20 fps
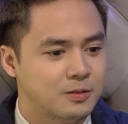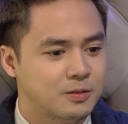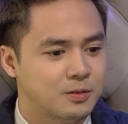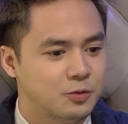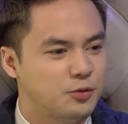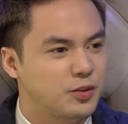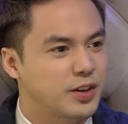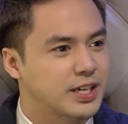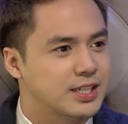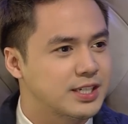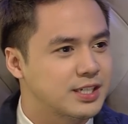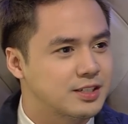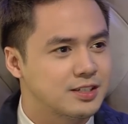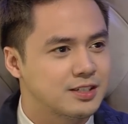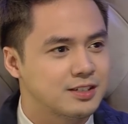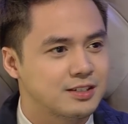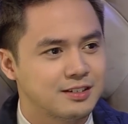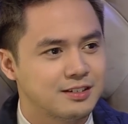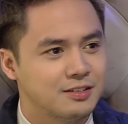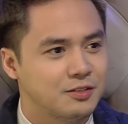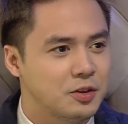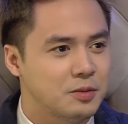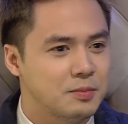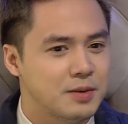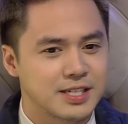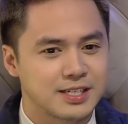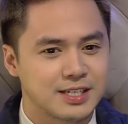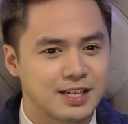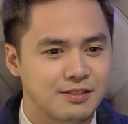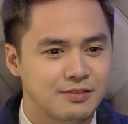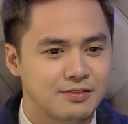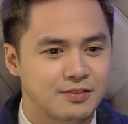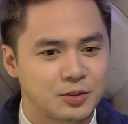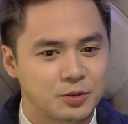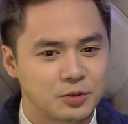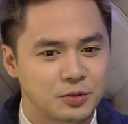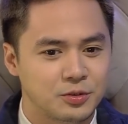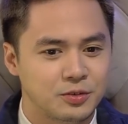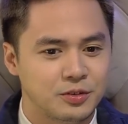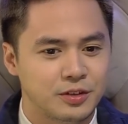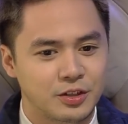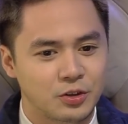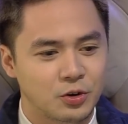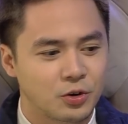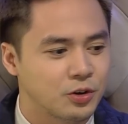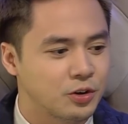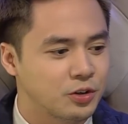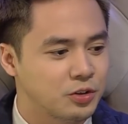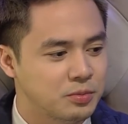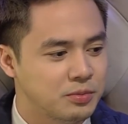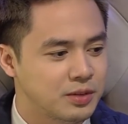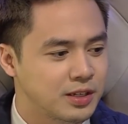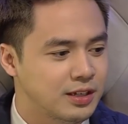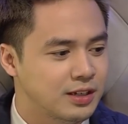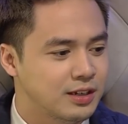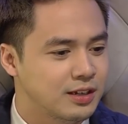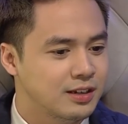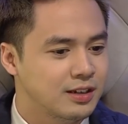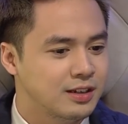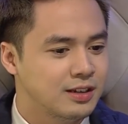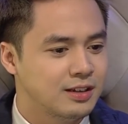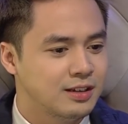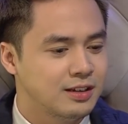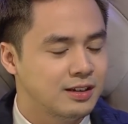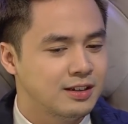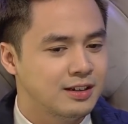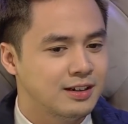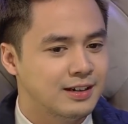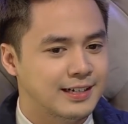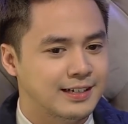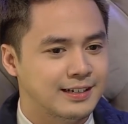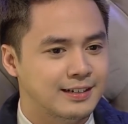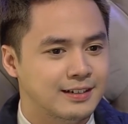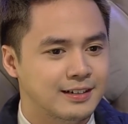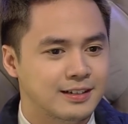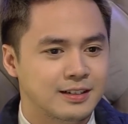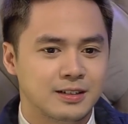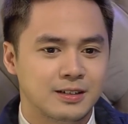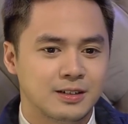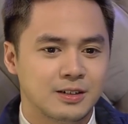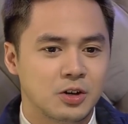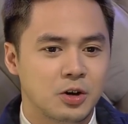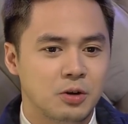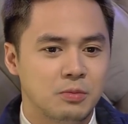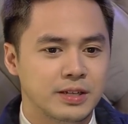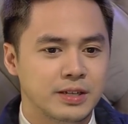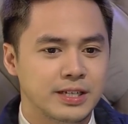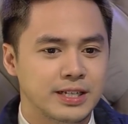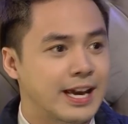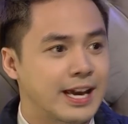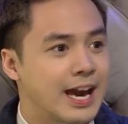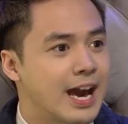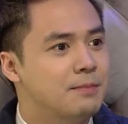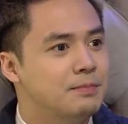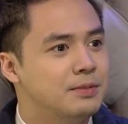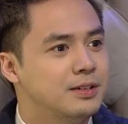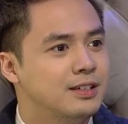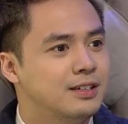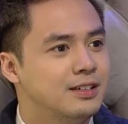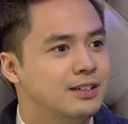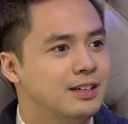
fix with myself in order to be completely happy,